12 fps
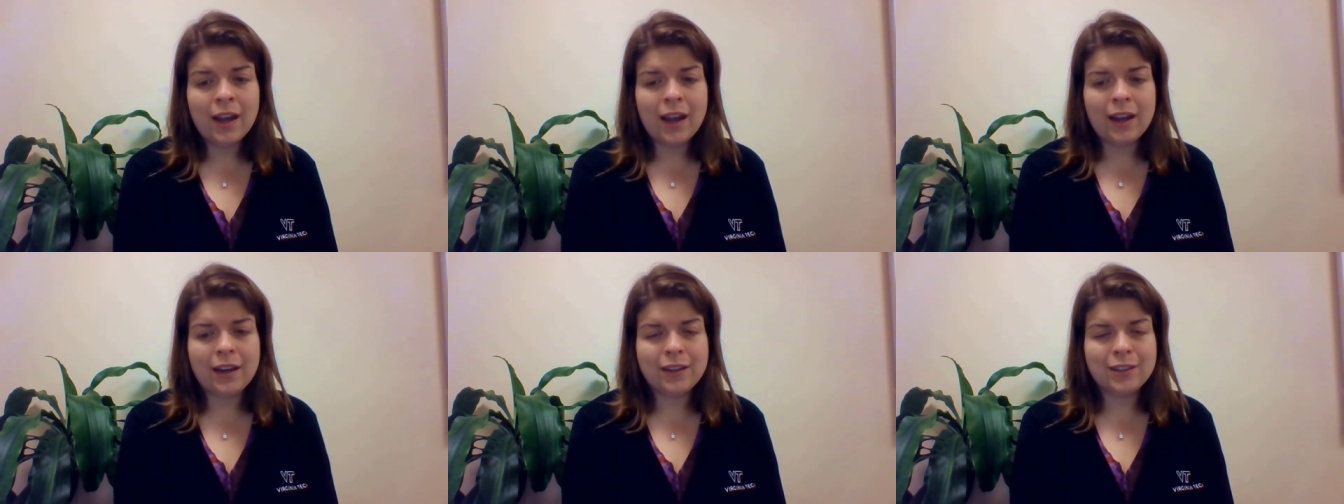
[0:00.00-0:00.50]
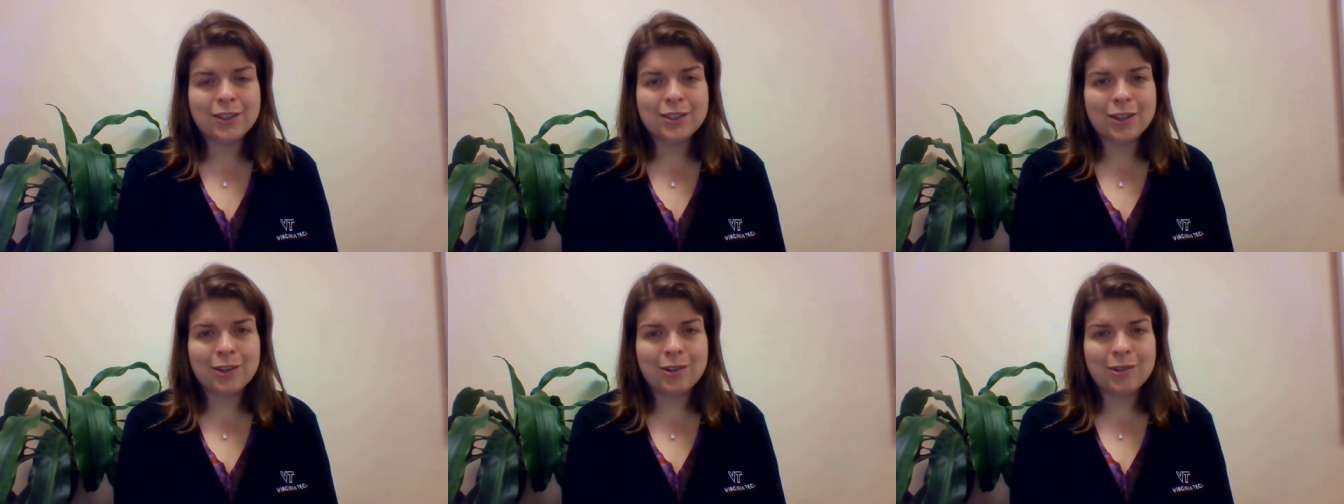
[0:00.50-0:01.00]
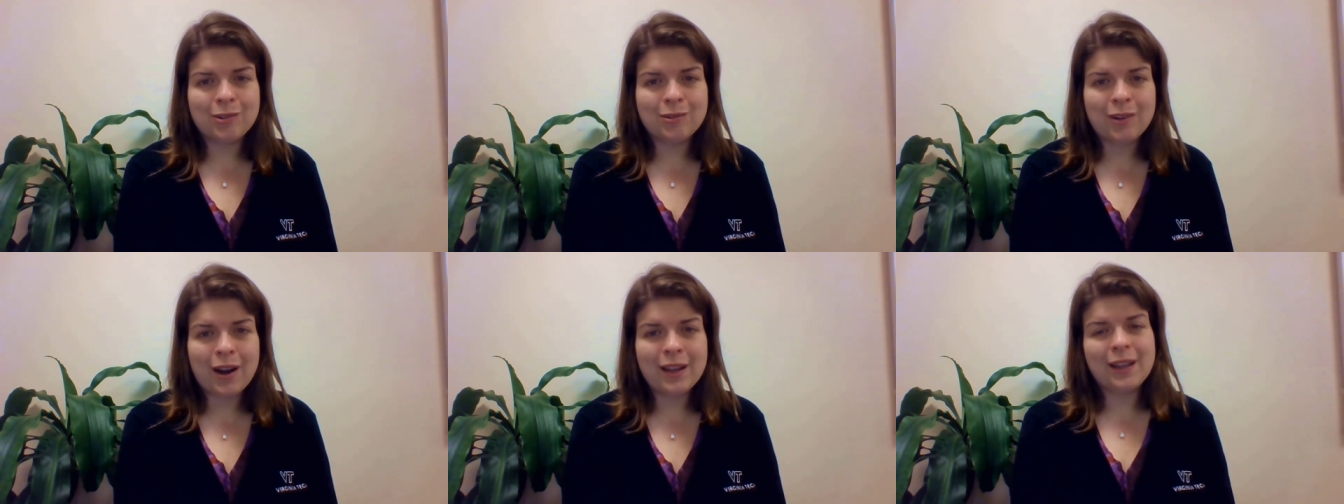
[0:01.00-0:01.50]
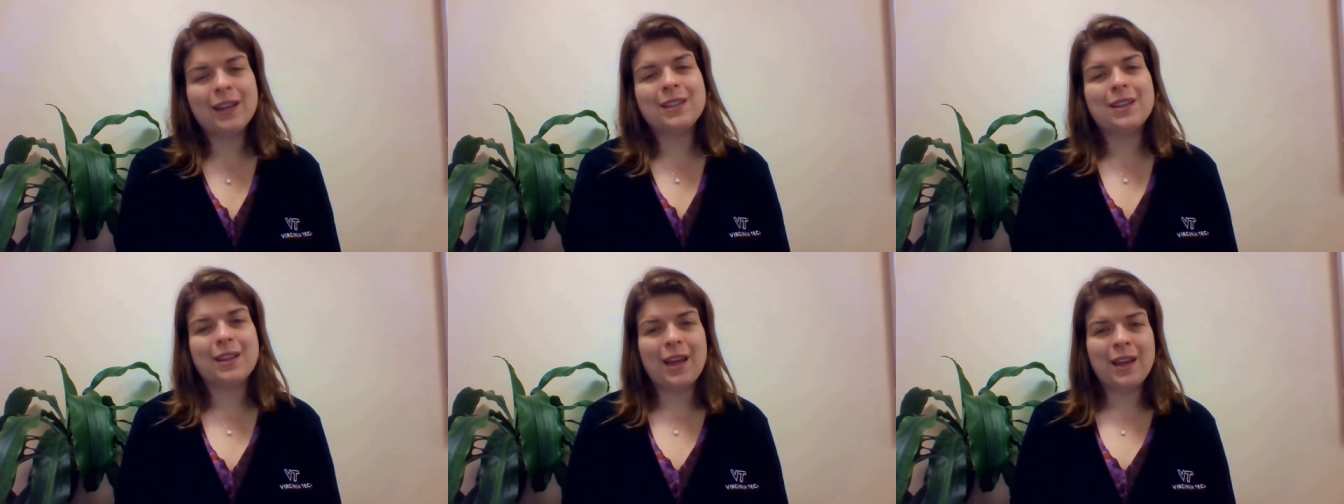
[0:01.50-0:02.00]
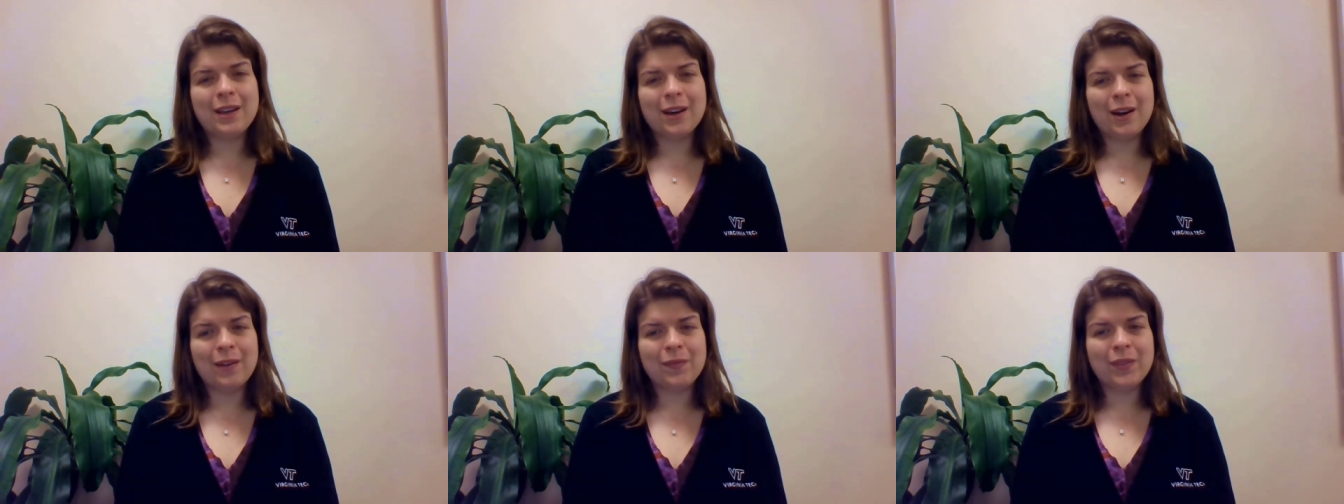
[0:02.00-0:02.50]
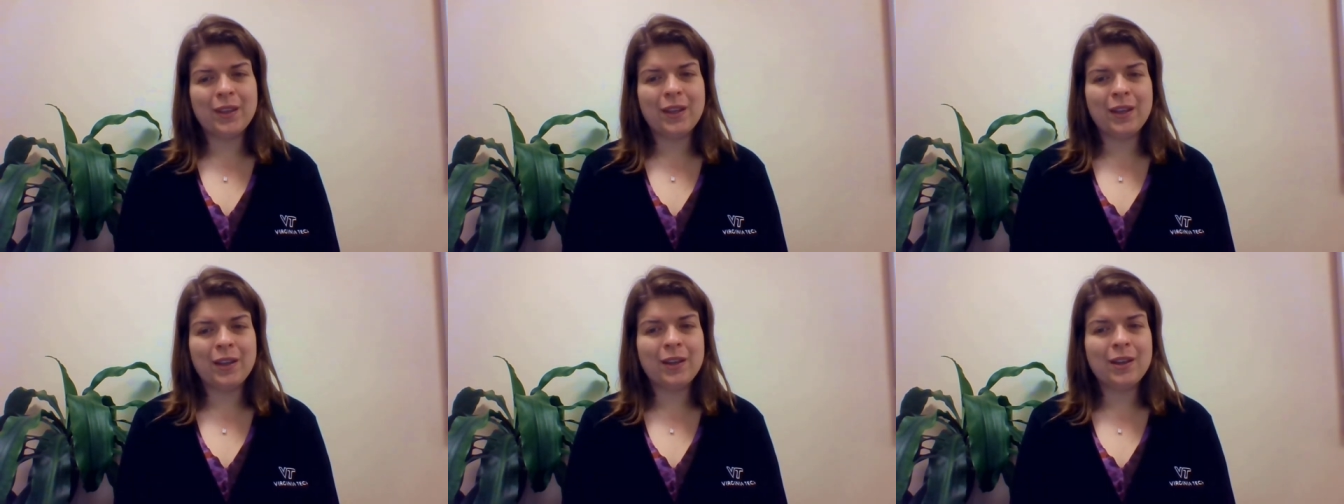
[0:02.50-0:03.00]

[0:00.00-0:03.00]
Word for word: And so I'd like to thank um, the